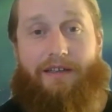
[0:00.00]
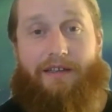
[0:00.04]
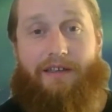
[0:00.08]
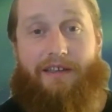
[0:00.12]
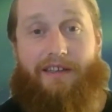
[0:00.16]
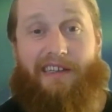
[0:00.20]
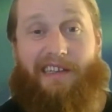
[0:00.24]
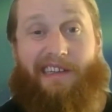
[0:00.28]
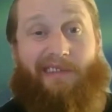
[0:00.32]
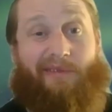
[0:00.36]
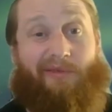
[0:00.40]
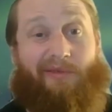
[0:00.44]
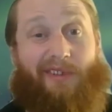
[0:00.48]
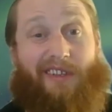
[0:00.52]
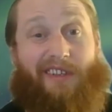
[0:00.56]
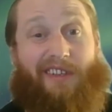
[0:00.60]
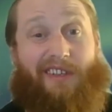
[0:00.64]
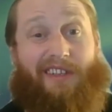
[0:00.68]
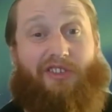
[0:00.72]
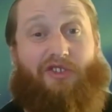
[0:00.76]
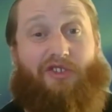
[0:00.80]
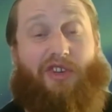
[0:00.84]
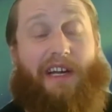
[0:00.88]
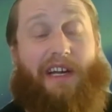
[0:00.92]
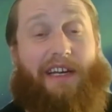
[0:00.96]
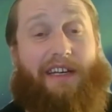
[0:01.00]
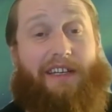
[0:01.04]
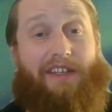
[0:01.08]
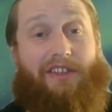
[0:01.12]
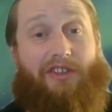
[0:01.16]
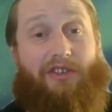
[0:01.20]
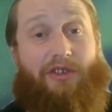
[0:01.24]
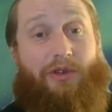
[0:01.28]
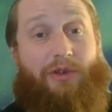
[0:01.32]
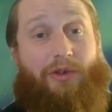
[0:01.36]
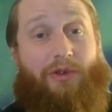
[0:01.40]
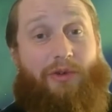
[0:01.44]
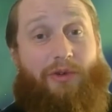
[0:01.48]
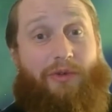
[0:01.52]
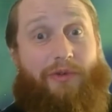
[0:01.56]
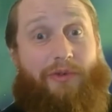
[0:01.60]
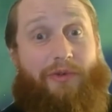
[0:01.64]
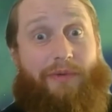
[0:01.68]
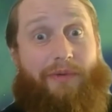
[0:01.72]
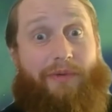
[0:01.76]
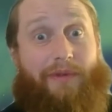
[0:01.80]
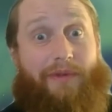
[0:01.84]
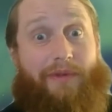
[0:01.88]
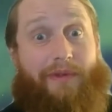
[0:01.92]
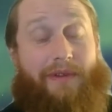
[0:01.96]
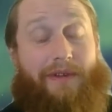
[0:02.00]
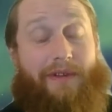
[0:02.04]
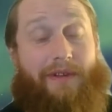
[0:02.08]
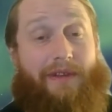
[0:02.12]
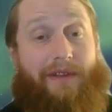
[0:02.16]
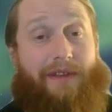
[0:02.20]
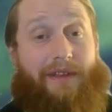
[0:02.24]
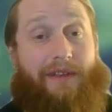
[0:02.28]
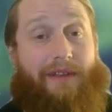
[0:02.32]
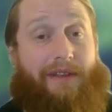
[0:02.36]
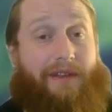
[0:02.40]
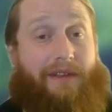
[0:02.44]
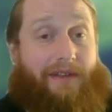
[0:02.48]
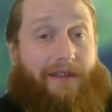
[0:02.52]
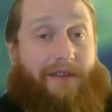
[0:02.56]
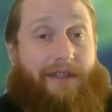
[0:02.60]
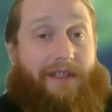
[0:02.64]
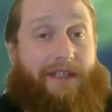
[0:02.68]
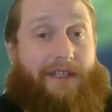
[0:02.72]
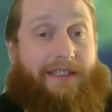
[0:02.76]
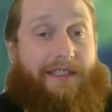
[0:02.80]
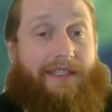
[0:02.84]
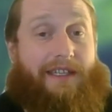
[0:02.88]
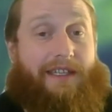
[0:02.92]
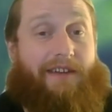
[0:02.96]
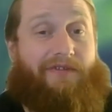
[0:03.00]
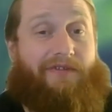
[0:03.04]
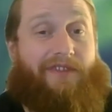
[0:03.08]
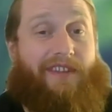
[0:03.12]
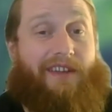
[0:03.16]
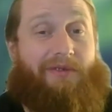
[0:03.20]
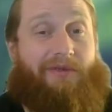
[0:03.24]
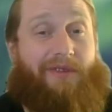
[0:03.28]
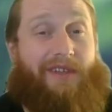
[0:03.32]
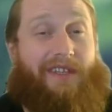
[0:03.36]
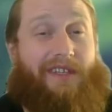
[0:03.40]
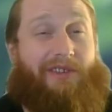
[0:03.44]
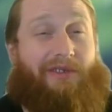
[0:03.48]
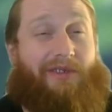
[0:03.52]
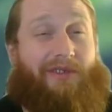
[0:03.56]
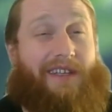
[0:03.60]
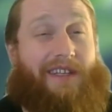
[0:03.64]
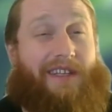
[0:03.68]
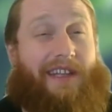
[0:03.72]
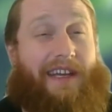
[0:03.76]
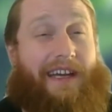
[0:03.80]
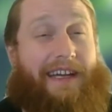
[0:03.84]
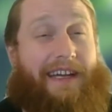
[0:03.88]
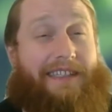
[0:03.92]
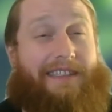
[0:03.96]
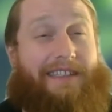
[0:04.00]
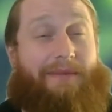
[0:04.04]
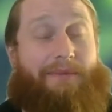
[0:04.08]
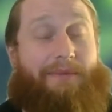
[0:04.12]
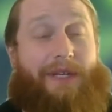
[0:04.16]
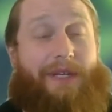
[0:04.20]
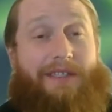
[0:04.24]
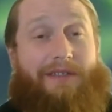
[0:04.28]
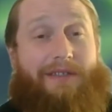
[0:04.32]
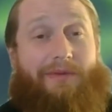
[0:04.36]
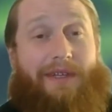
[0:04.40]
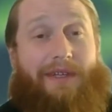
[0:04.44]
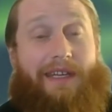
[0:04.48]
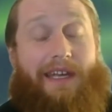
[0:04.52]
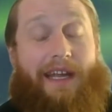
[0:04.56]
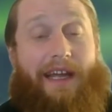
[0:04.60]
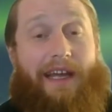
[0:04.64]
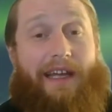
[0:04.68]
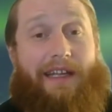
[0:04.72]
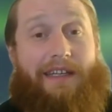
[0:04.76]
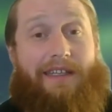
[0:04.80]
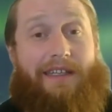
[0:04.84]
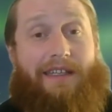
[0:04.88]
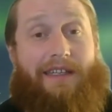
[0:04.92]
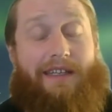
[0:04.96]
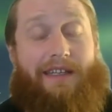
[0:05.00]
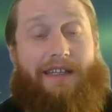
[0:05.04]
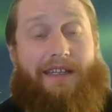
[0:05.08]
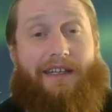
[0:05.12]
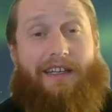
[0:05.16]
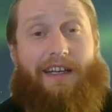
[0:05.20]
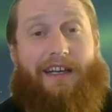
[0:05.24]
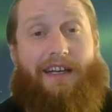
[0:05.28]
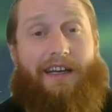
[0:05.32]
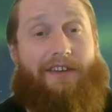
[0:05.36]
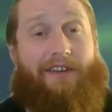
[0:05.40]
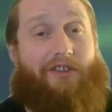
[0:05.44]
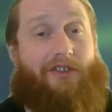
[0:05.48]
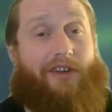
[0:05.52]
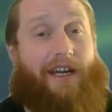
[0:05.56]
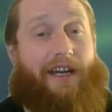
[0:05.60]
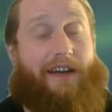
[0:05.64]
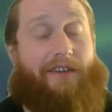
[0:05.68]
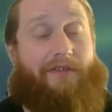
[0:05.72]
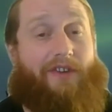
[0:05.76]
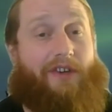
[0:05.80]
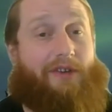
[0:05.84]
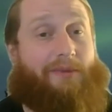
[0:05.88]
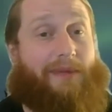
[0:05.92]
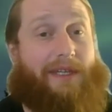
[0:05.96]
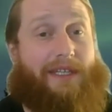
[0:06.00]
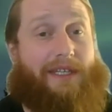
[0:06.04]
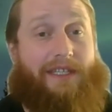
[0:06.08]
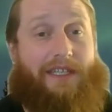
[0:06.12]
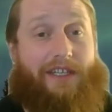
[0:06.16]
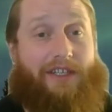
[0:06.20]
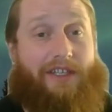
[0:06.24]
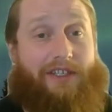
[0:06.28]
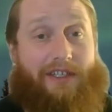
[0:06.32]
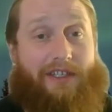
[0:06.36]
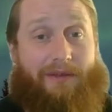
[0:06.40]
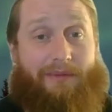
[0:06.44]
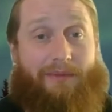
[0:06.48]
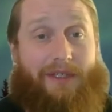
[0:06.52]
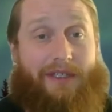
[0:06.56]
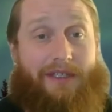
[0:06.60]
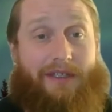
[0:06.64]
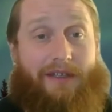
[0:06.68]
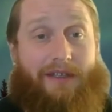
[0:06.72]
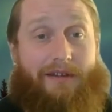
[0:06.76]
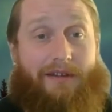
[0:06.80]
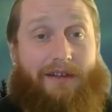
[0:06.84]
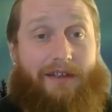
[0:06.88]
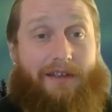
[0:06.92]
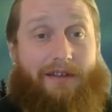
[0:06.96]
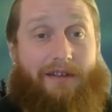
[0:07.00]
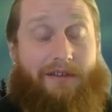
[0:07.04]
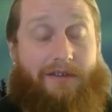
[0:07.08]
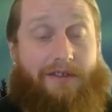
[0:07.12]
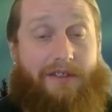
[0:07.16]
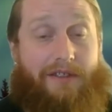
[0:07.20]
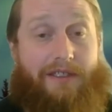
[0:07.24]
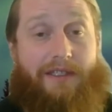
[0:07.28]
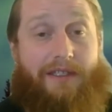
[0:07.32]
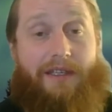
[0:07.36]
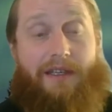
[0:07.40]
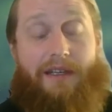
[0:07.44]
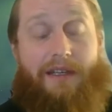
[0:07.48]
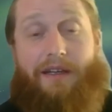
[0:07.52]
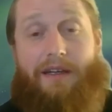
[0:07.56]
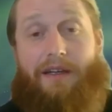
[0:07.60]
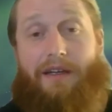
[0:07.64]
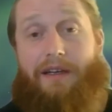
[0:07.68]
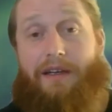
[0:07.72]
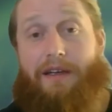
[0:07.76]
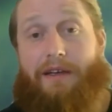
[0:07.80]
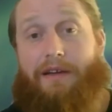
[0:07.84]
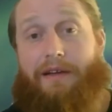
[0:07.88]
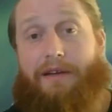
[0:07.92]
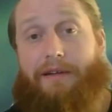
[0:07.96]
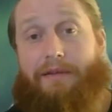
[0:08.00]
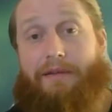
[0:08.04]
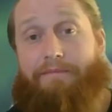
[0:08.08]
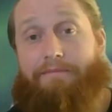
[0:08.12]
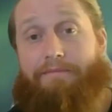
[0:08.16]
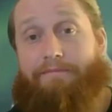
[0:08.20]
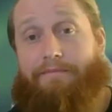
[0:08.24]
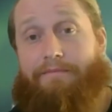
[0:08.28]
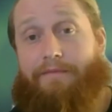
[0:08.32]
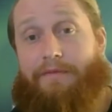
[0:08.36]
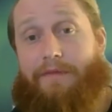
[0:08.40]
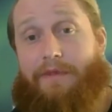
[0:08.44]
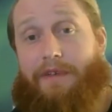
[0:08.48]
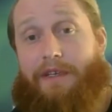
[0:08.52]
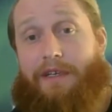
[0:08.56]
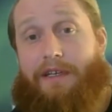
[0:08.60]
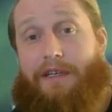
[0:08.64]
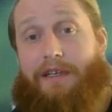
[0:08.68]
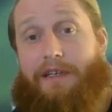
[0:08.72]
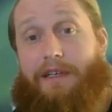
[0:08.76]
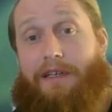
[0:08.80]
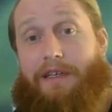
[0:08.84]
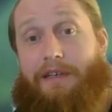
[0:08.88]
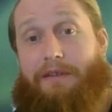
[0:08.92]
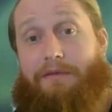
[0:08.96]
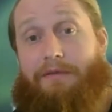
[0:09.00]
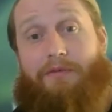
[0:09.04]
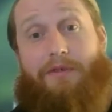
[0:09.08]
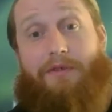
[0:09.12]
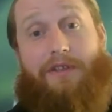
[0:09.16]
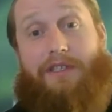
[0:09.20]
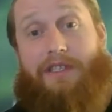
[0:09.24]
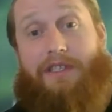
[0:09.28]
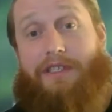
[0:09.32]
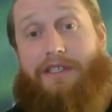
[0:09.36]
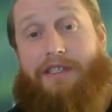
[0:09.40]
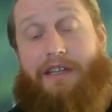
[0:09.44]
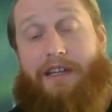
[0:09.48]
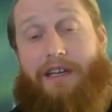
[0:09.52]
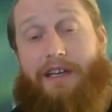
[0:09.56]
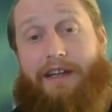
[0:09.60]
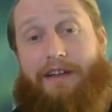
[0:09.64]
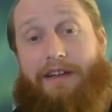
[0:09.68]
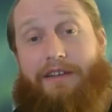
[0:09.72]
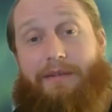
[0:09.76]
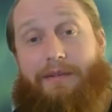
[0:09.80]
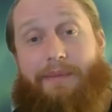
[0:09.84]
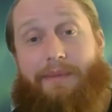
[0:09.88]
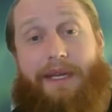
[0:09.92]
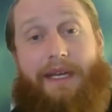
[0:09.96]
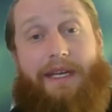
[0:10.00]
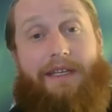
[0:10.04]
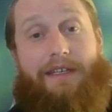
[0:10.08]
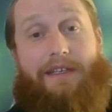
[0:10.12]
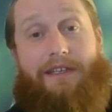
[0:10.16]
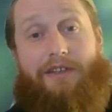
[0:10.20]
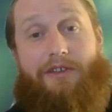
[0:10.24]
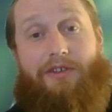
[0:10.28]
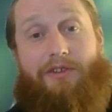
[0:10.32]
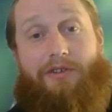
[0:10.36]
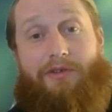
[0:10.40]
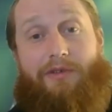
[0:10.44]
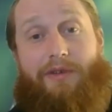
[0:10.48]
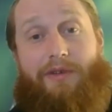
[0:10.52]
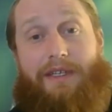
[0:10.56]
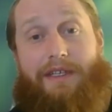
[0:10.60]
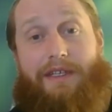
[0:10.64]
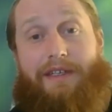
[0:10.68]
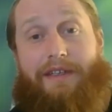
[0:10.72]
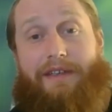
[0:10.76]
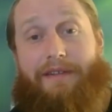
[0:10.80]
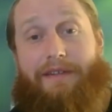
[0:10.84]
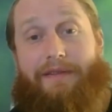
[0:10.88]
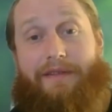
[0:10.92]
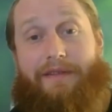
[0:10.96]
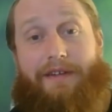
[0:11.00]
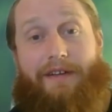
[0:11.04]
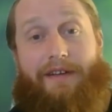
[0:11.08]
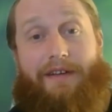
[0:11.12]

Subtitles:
We're going to try to do the stuff that we do in class the best we can. I don't have all my teaching materials. We're just going to have to make do, and